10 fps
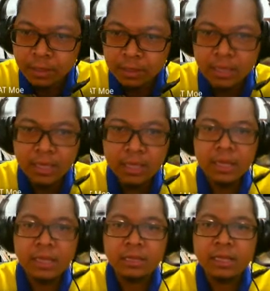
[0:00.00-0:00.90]
Okay,
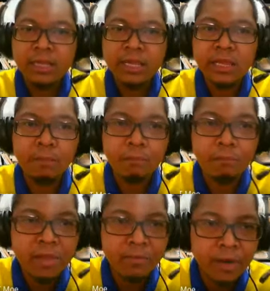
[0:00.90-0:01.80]
this is
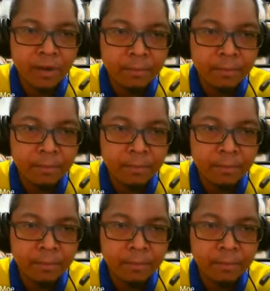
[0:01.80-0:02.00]
mirror.